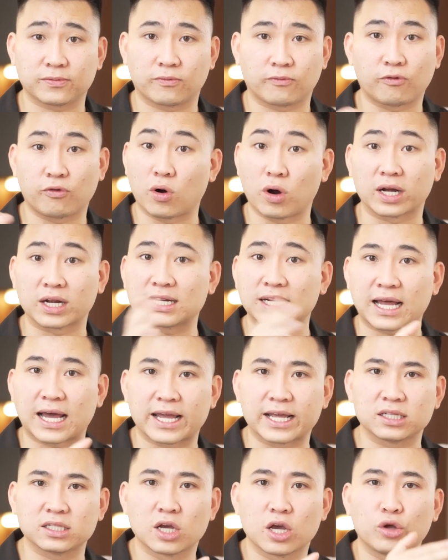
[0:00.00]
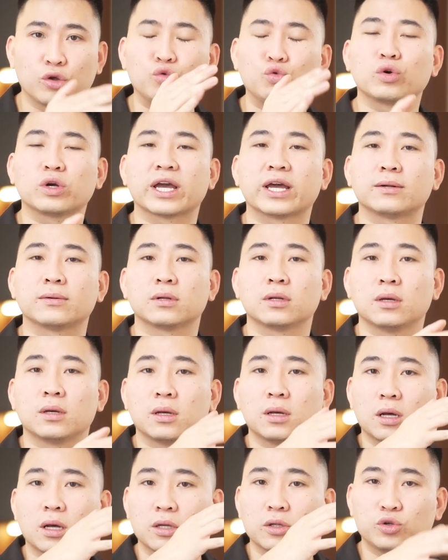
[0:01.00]
for a client,
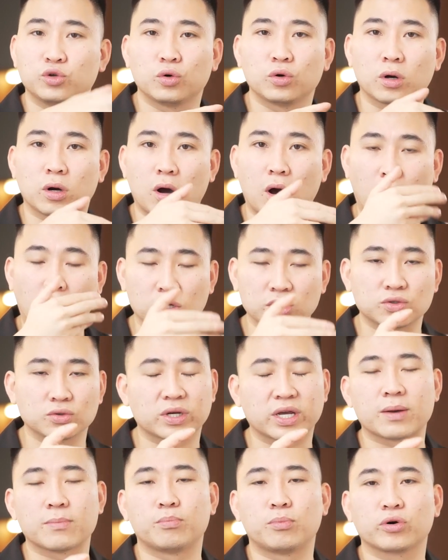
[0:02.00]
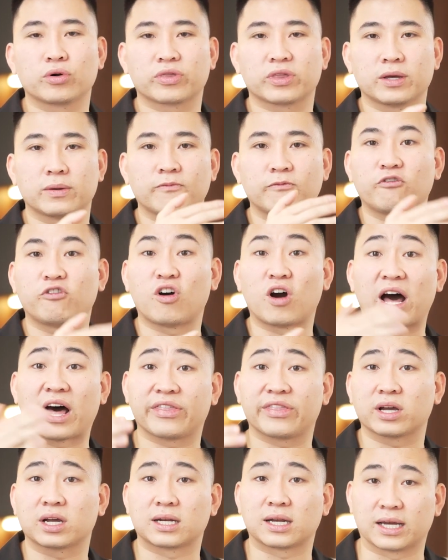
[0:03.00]
you also can book them for
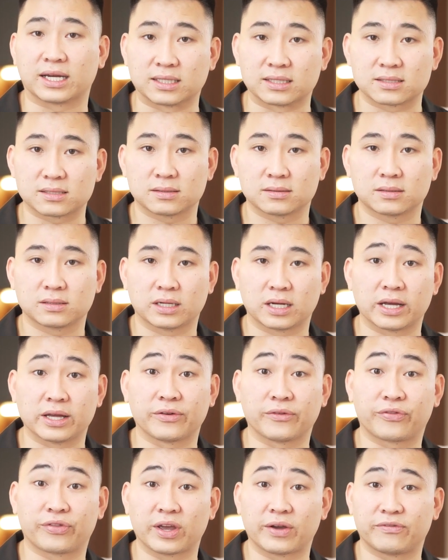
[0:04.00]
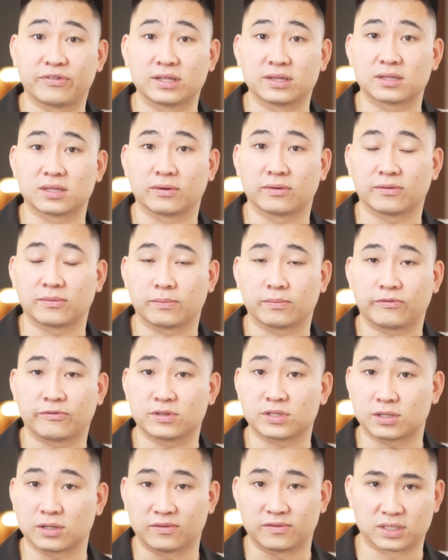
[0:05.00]
other clients if they fit the
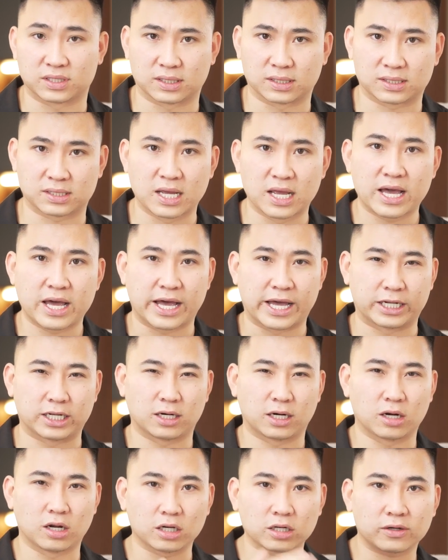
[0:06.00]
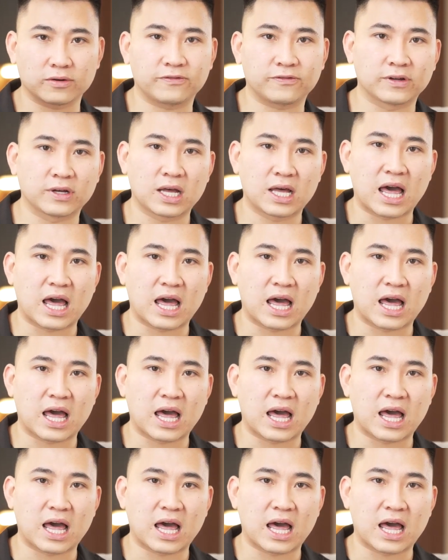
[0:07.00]
services. And a lot of